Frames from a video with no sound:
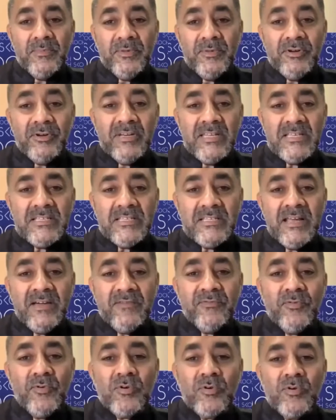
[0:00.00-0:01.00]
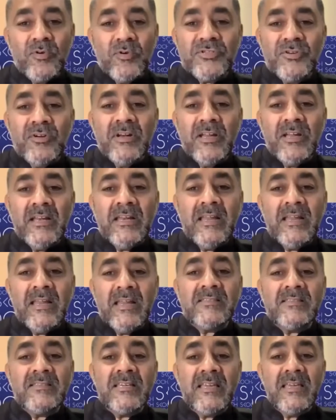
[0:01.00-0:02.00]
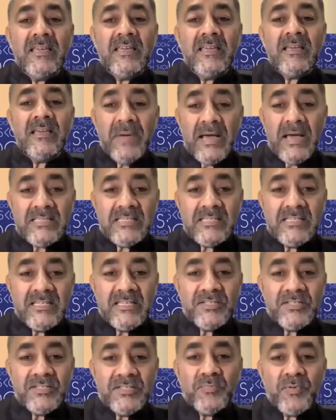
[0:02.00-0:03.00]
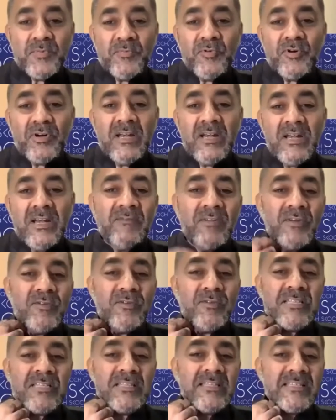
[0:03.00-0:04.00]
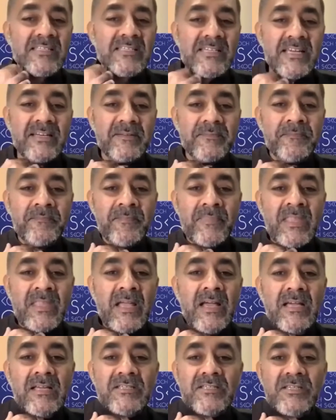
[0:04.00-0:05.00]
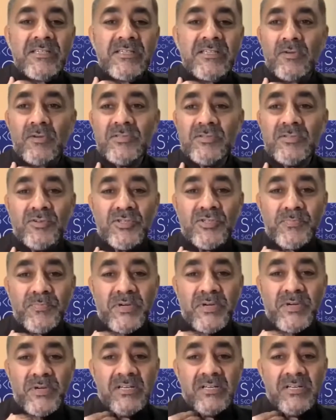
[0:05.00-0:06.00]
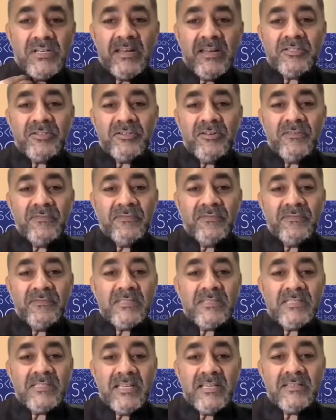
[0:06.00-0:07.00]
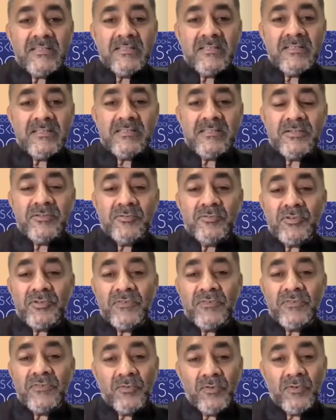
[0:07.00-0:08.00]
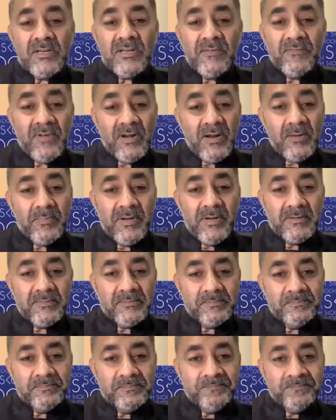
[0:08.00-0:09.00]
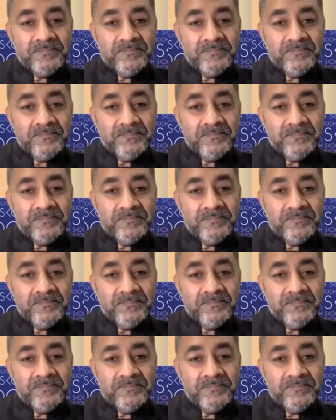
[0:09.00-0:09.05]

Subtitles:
communities and have focused on enhancing capacities to promote livelihoods in the state. She's also a Special Director of the State Institute of Rural Development.